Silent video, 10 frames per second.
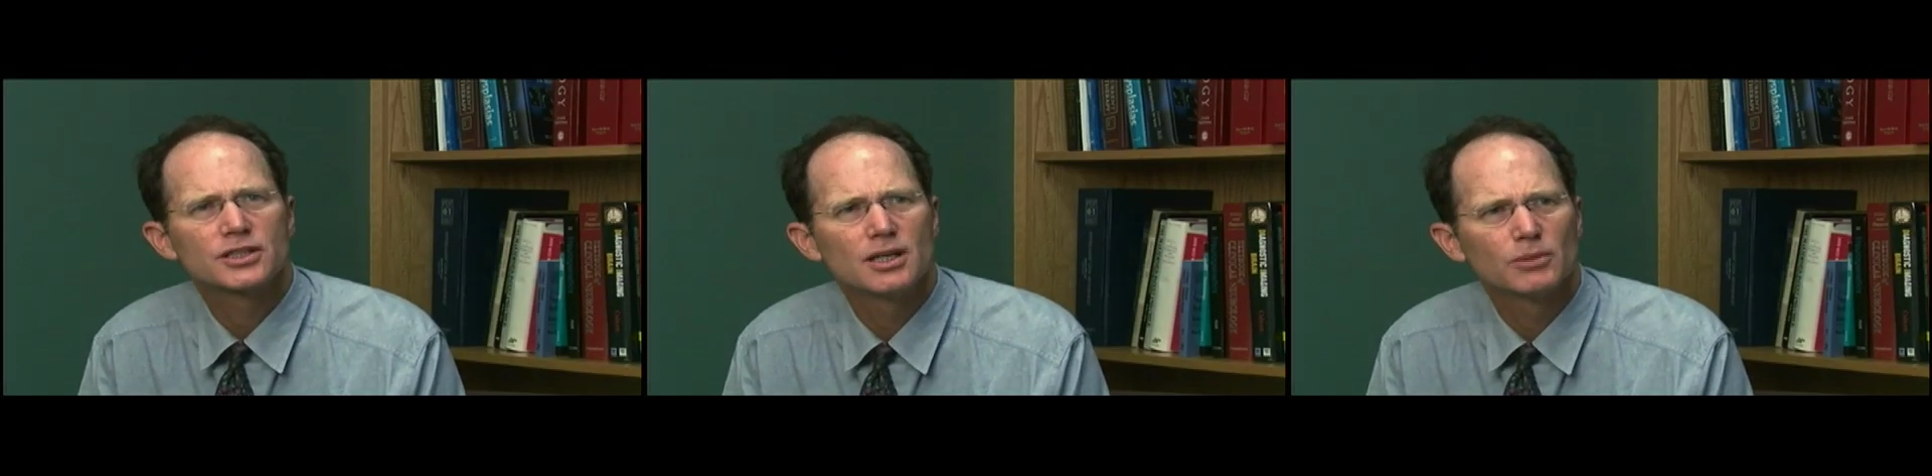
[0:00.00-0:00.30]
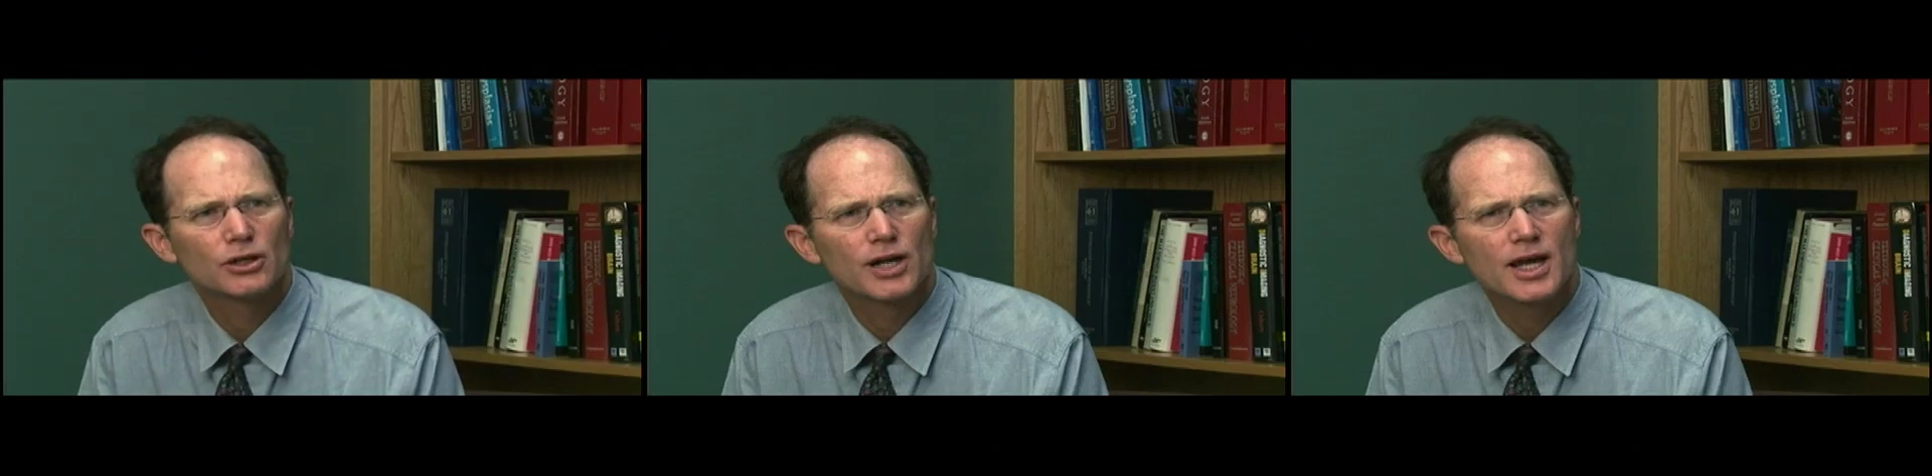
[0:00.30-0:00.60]

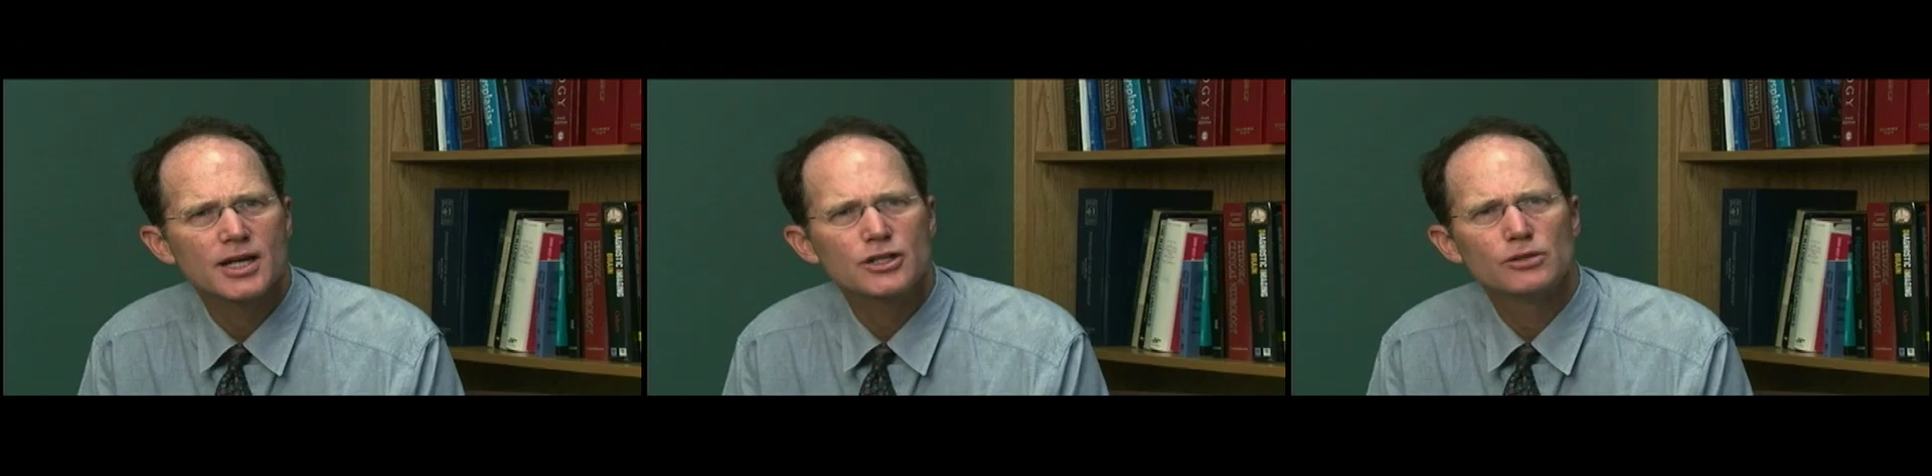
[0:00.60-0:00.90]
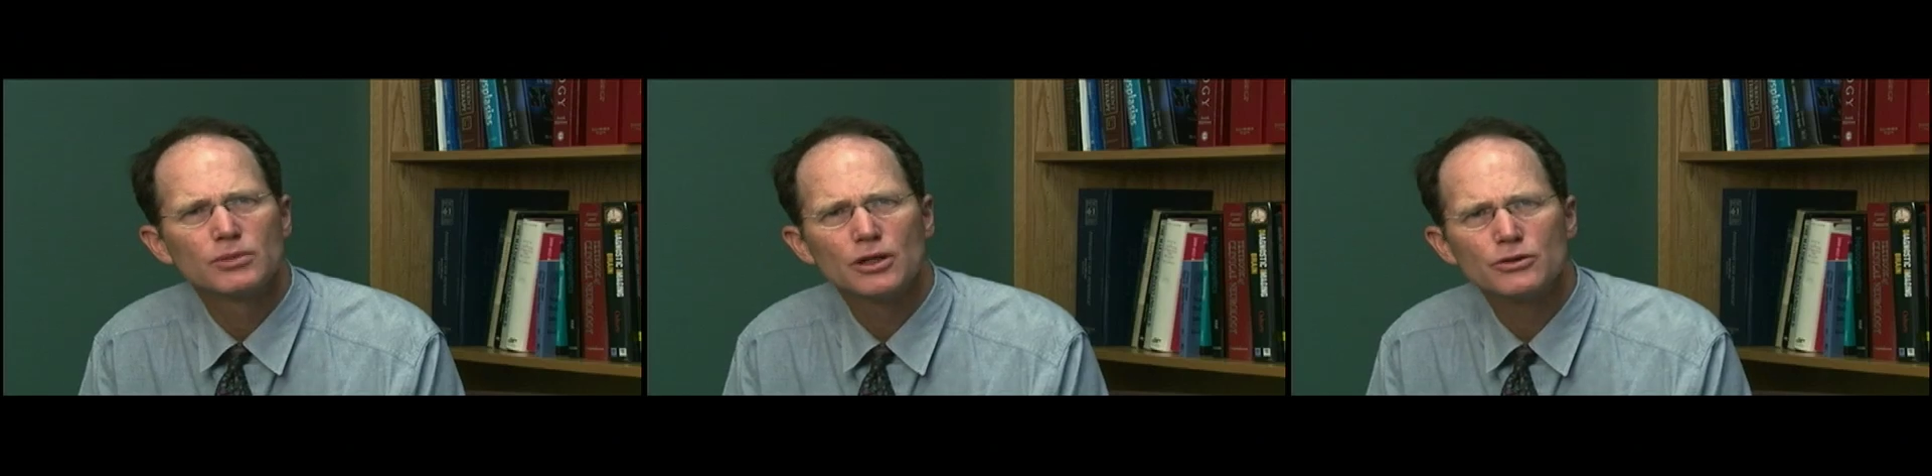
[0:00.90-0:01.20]
similar age
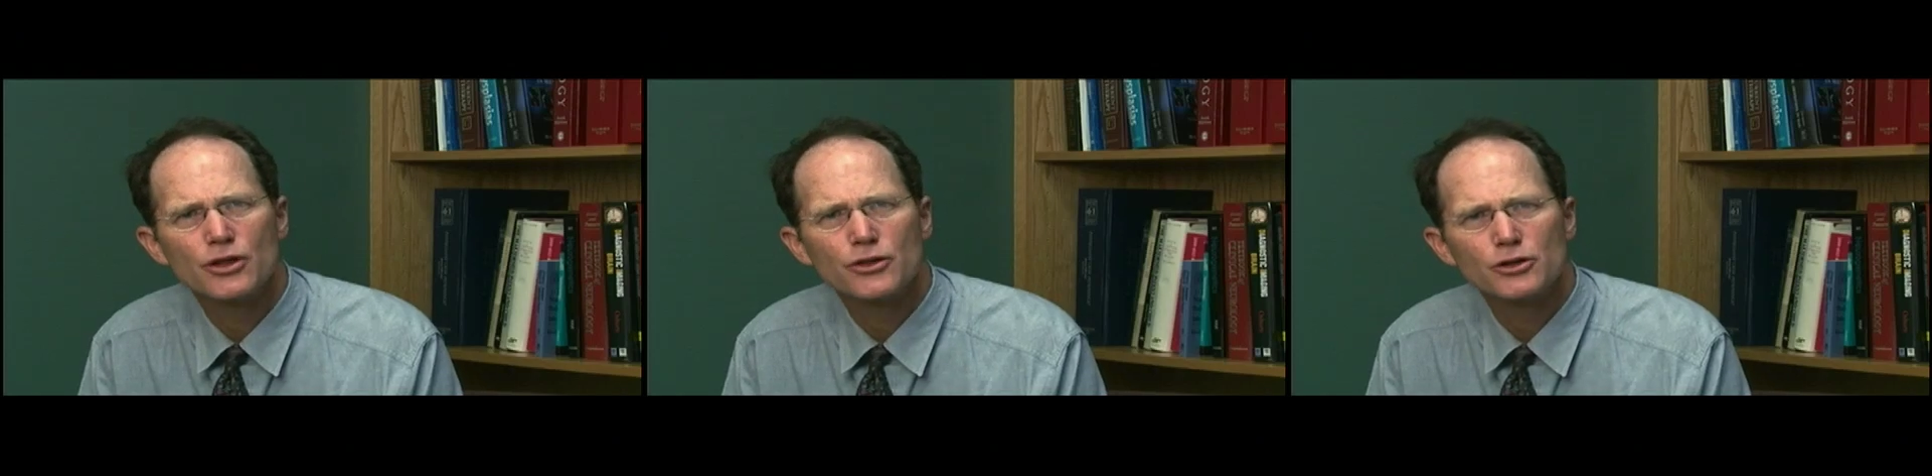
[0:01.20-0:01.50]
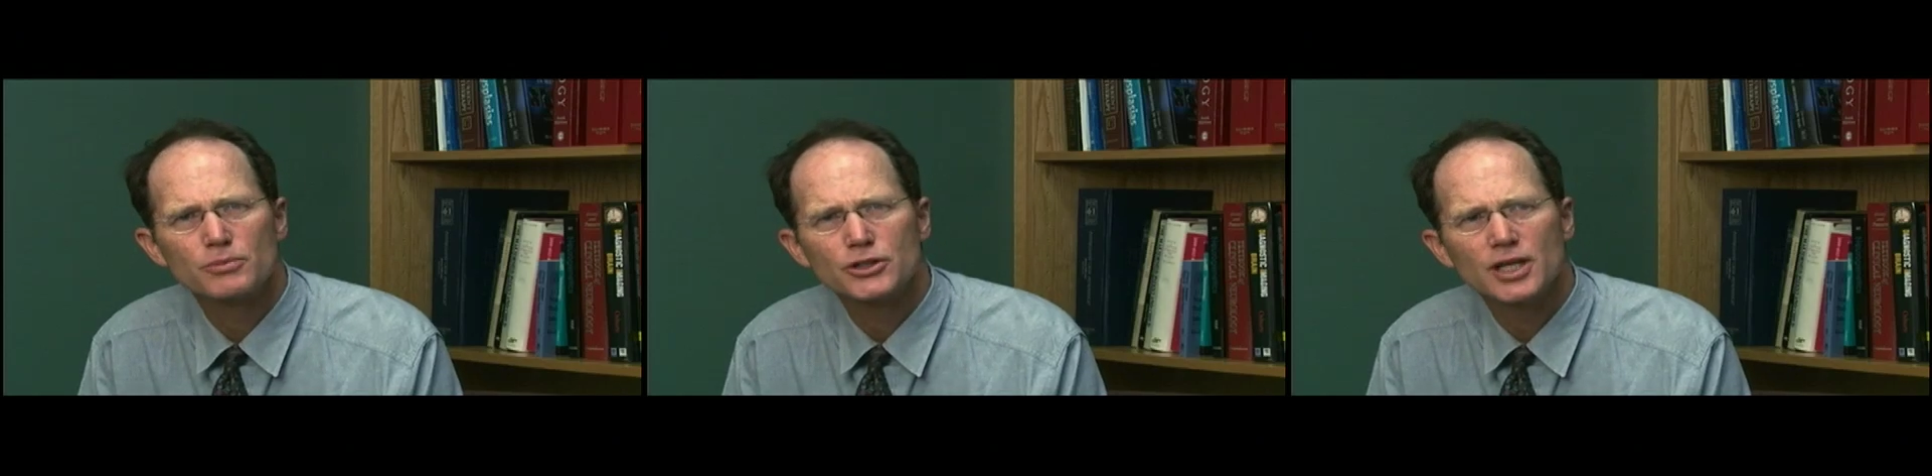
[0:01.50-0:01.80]
and below the
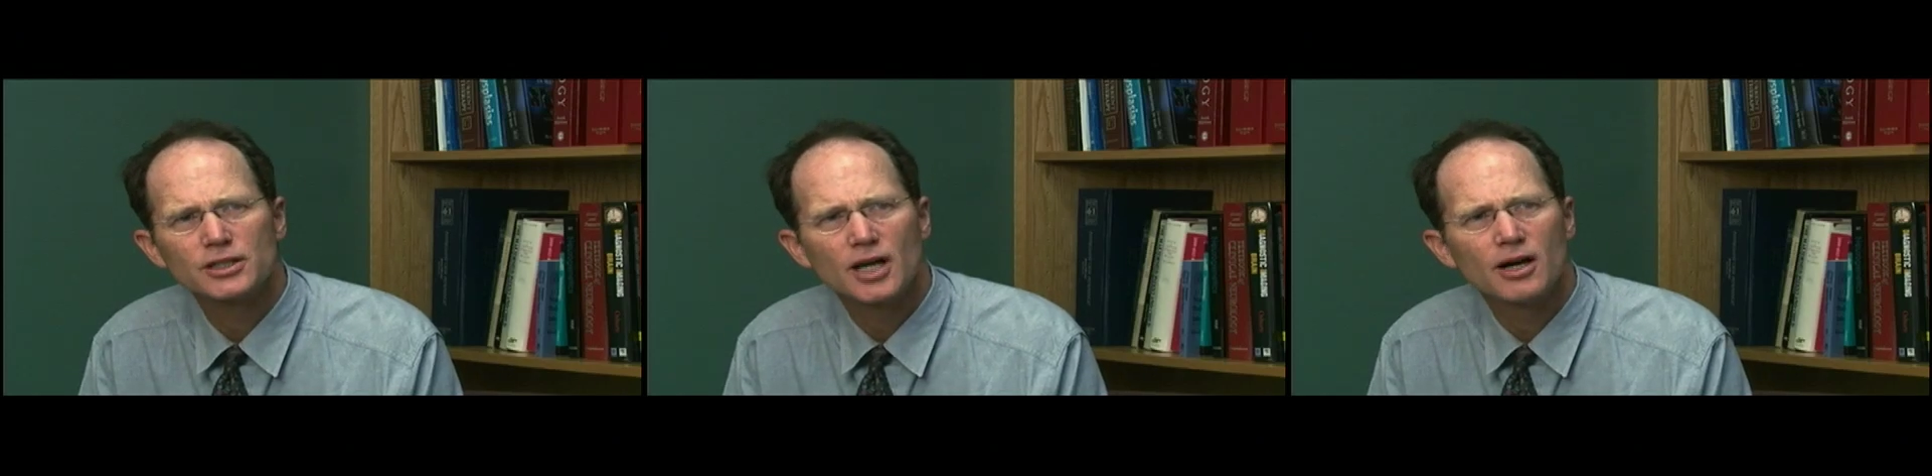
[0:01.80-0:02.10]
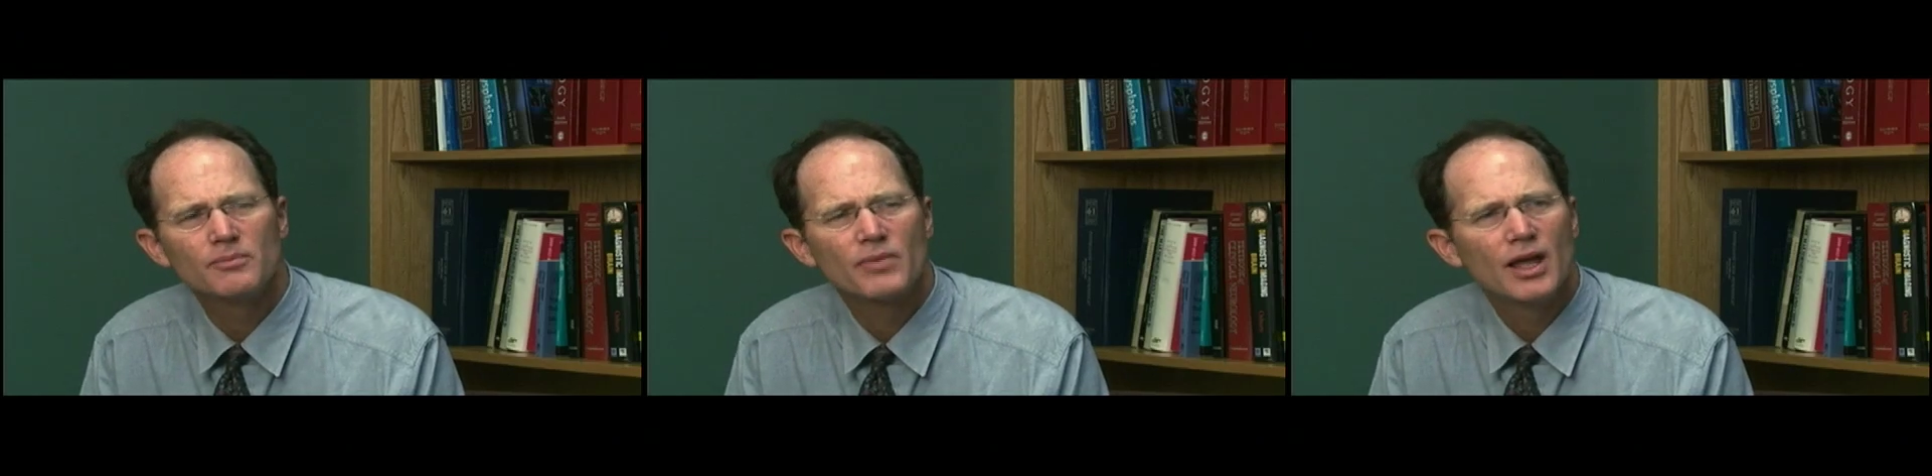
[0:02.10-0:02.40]
3rd
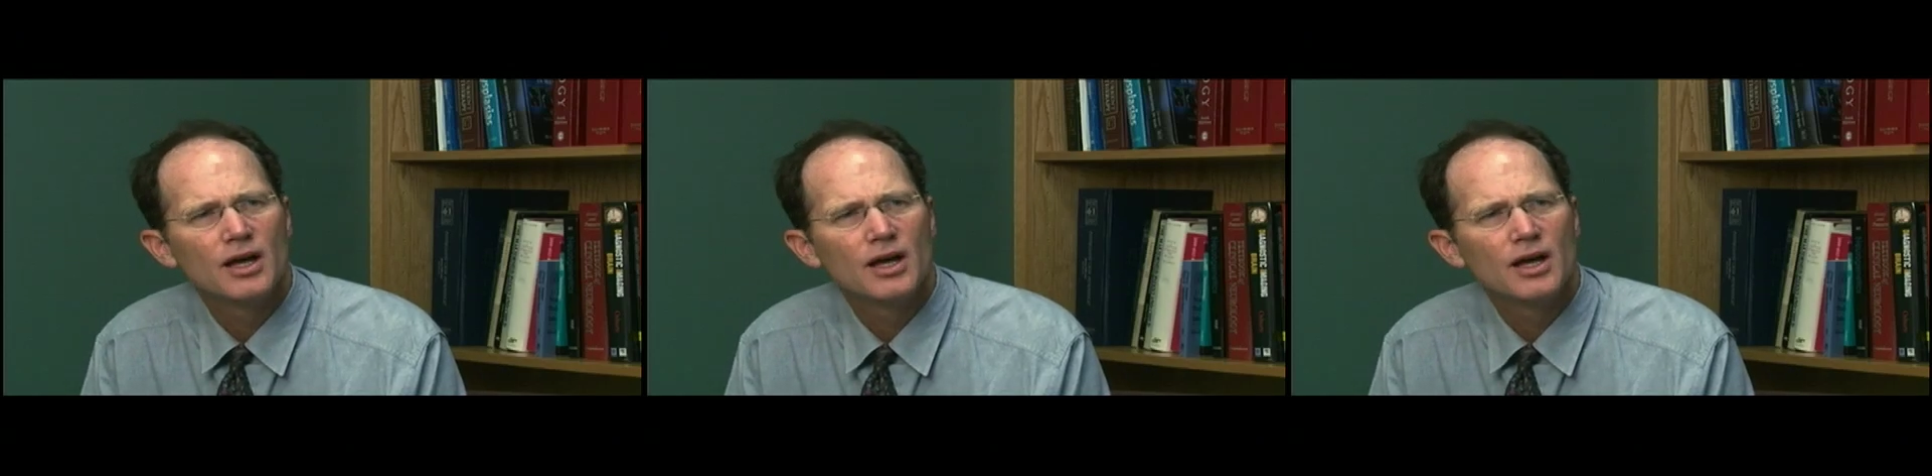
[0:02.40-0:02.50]
percentile.